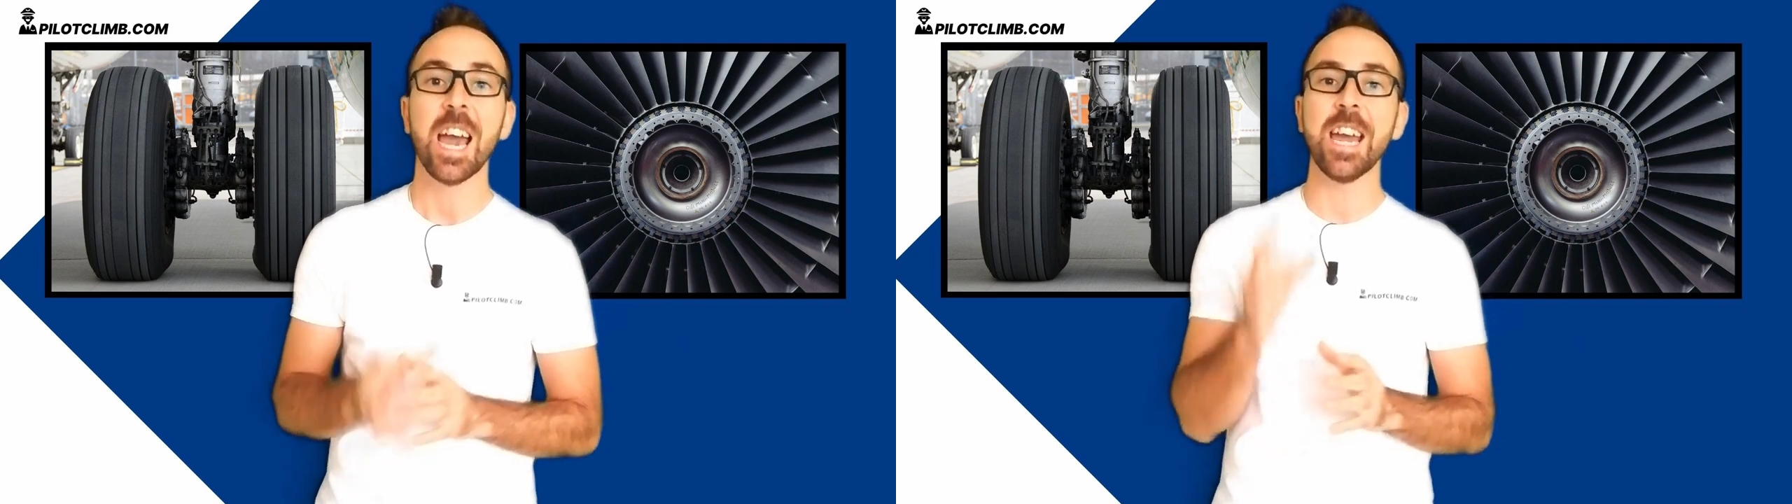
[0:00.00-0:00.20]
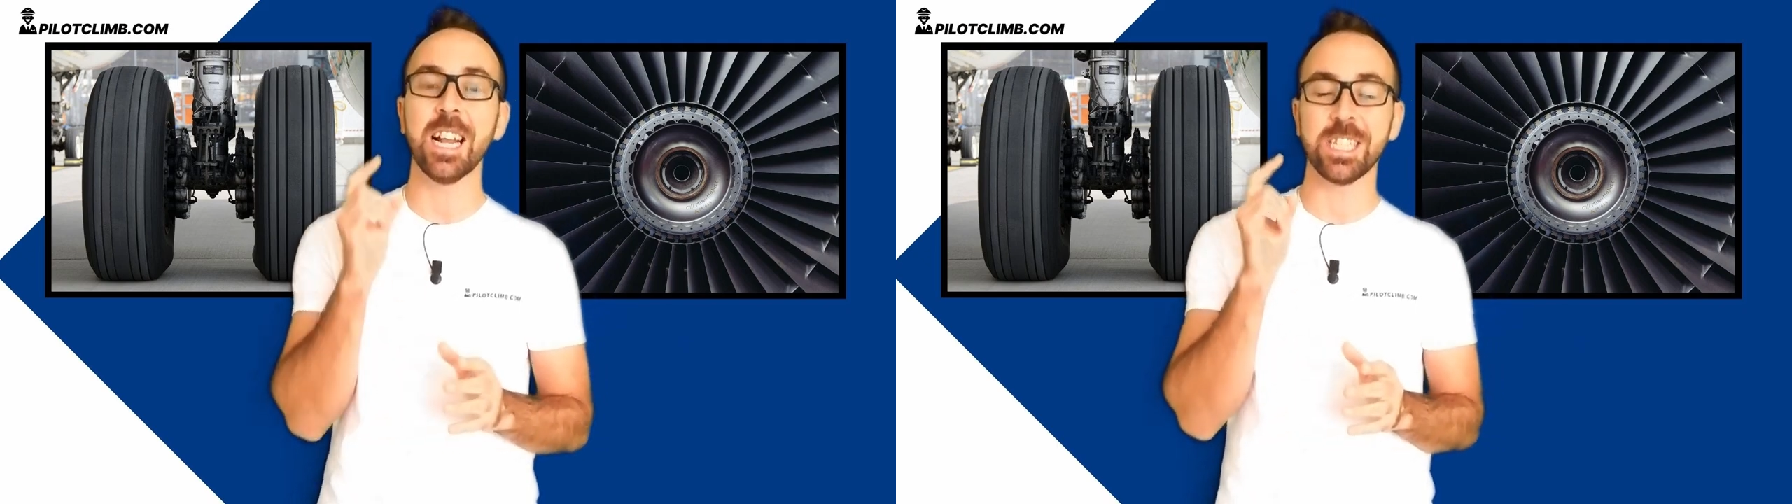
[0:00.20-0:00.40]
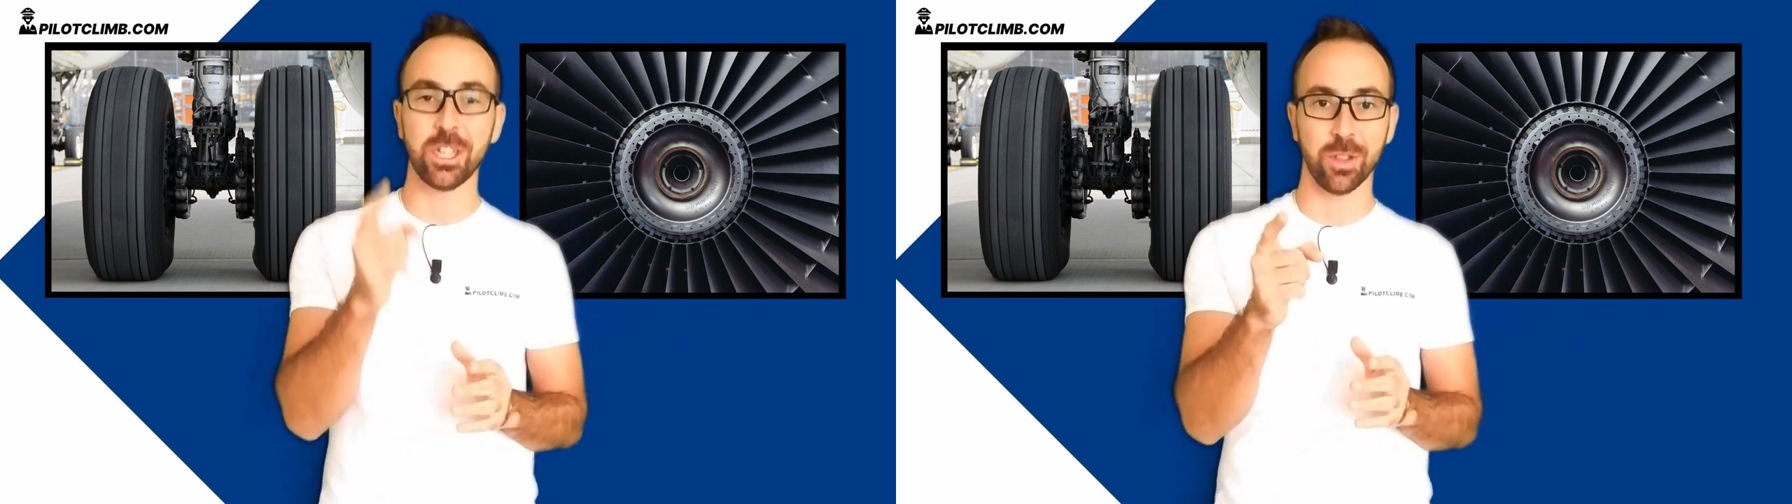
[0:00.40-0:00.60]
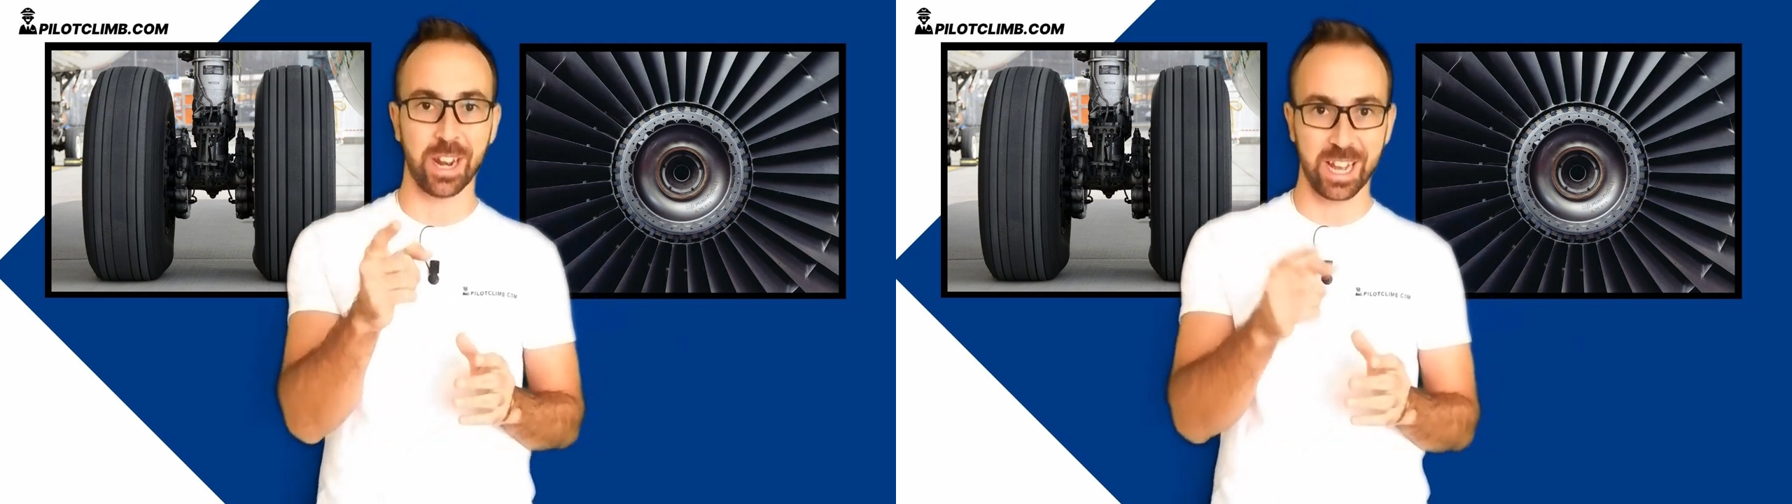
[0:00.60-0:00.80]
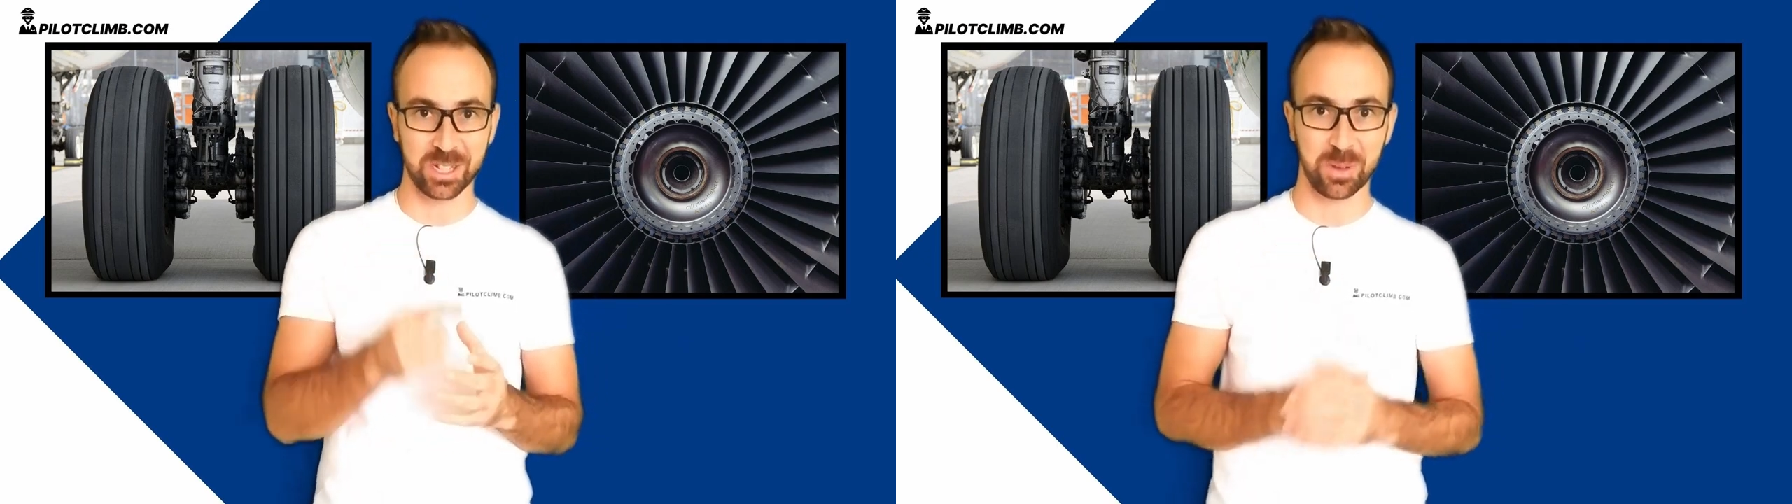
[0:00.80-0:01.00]
and i'll see you in the
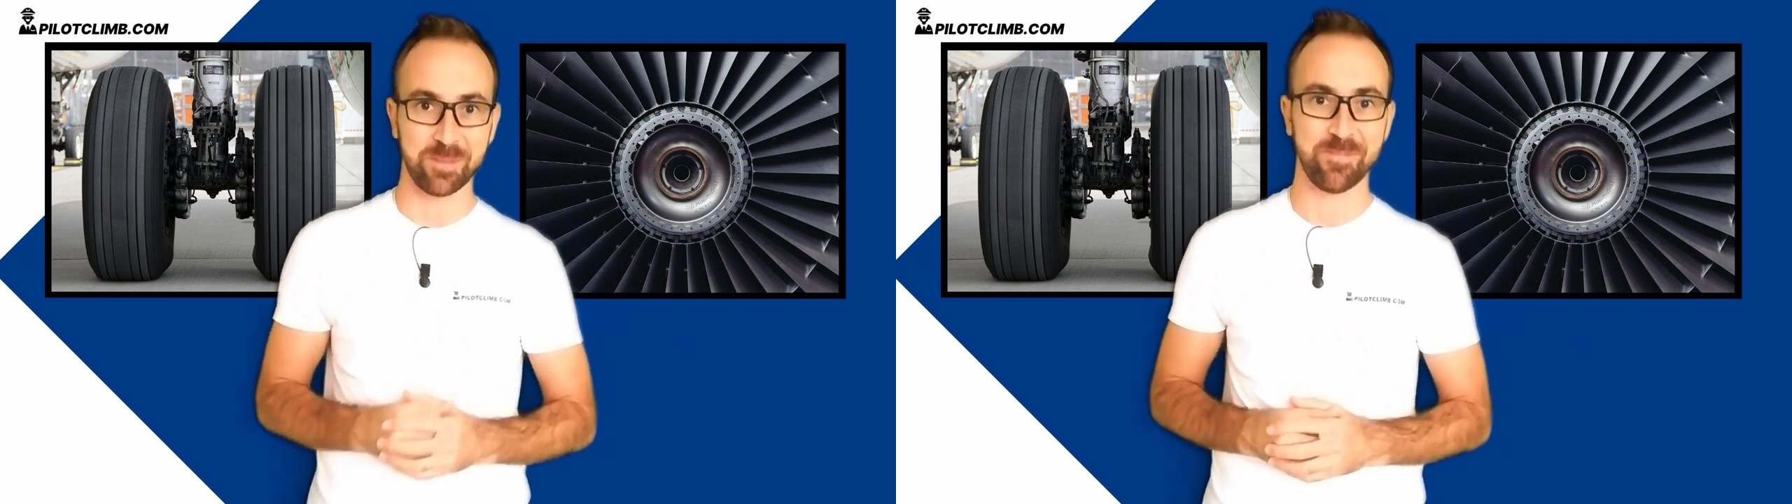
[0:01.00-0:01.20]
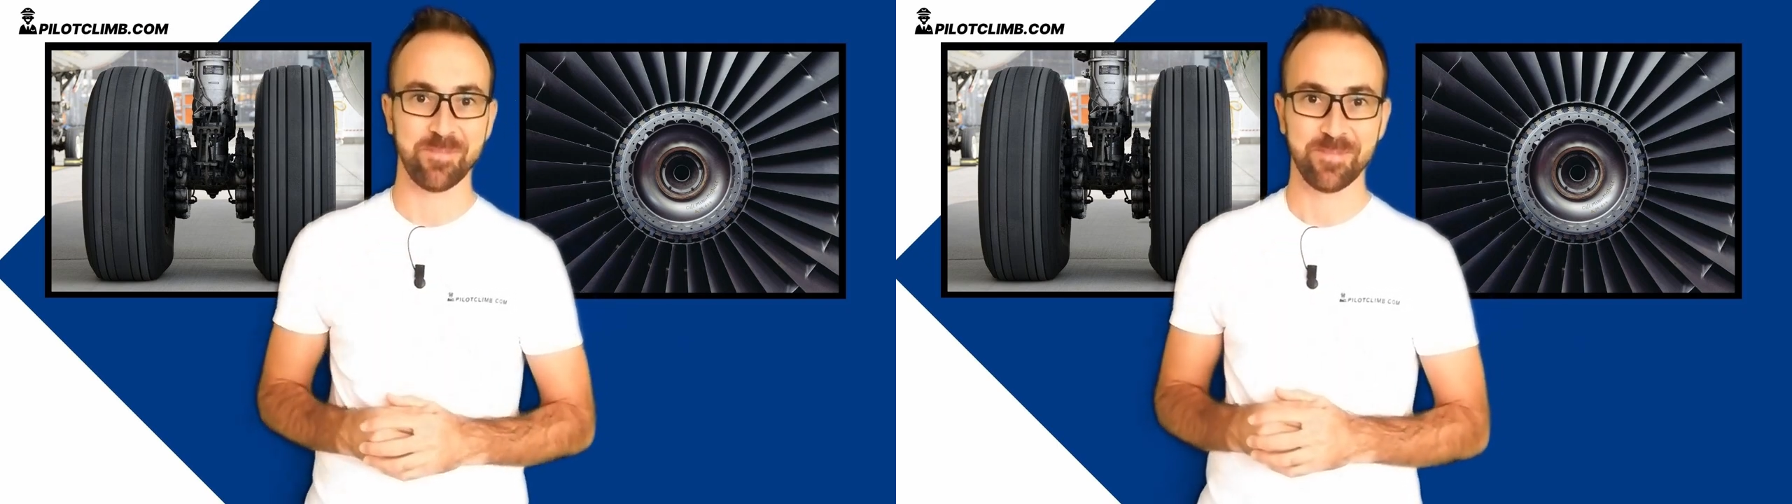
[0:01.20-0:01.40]
next one